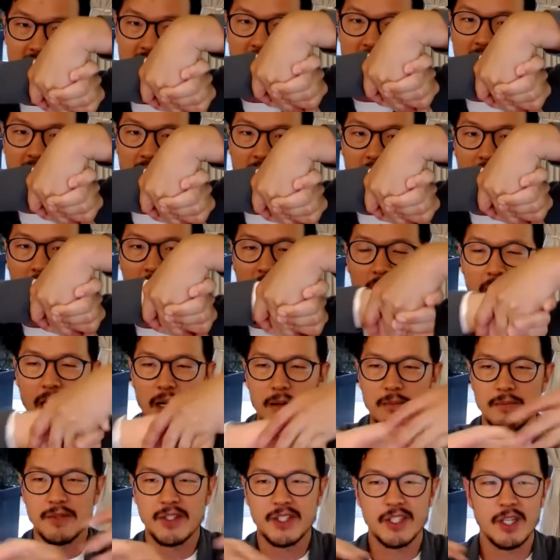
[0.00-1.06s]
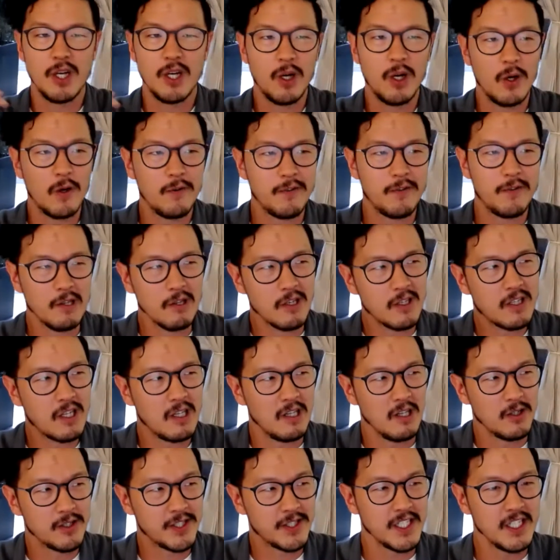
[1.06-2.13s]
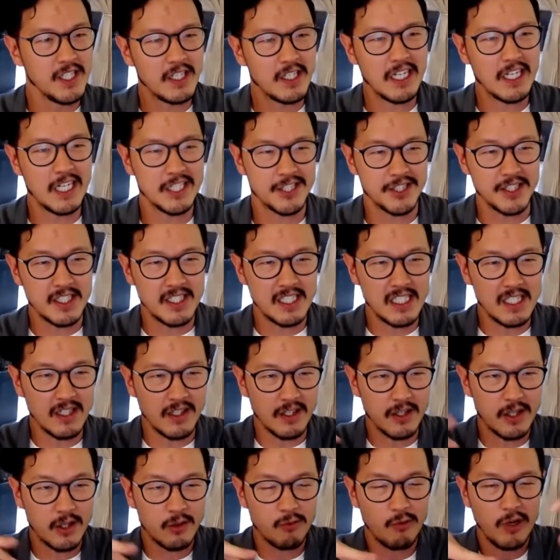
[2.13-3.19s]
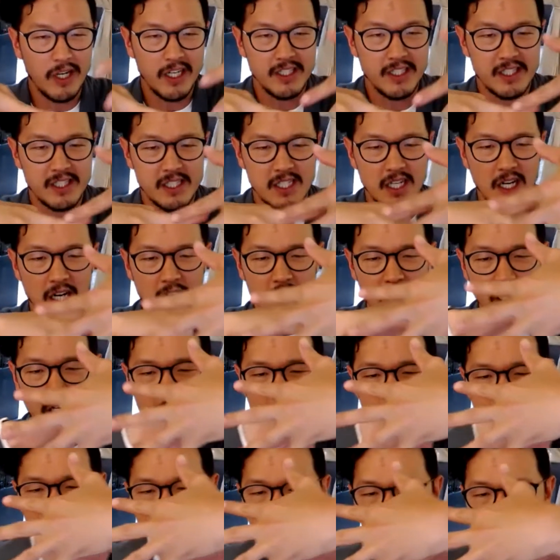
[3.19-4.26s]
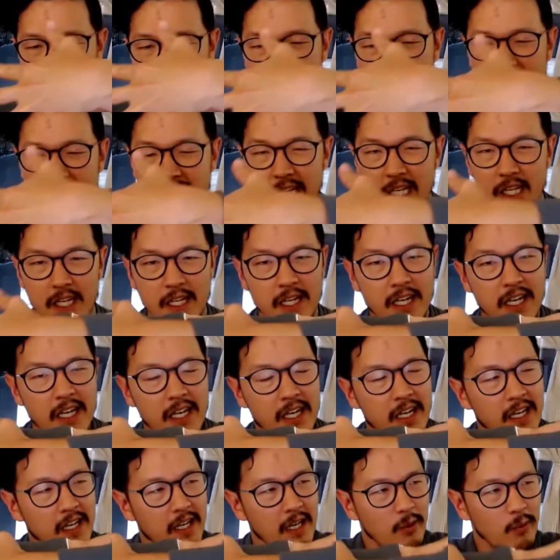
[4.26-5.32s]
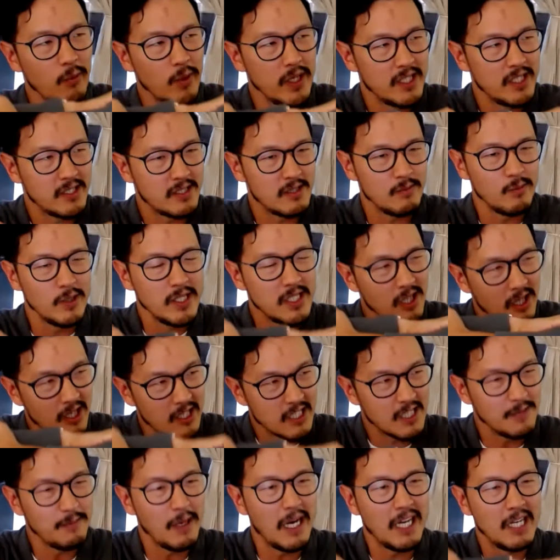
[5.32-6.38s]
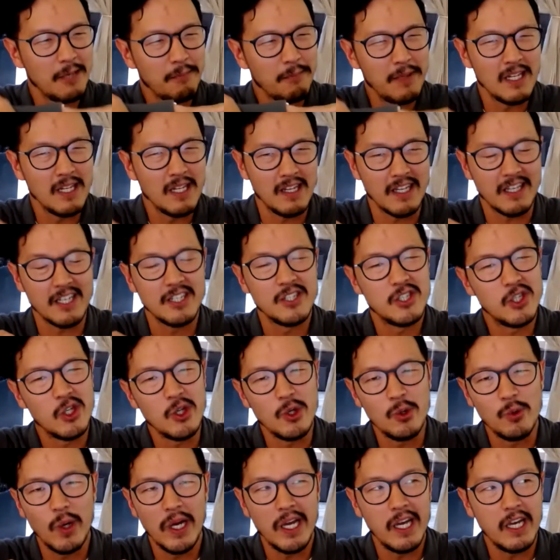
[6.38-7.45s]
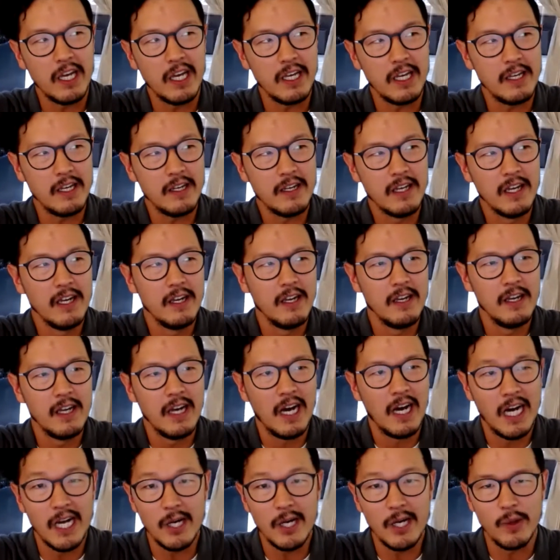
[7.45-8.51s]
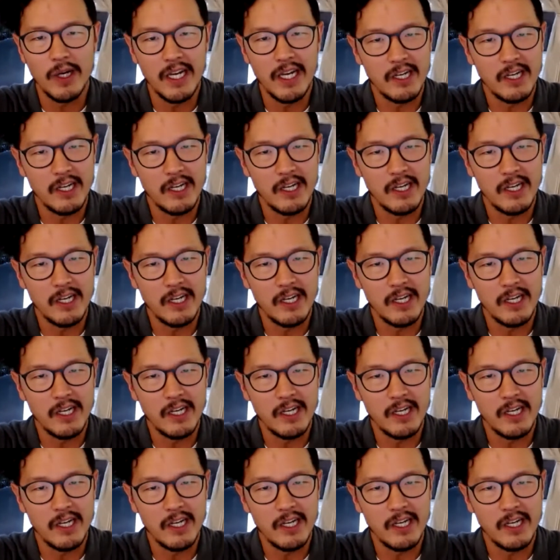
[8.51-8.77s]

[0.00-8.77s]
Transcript: Mm. Um, so if you look closely, you can actually see the threads kind of combining. We we talked about it being like a two way highway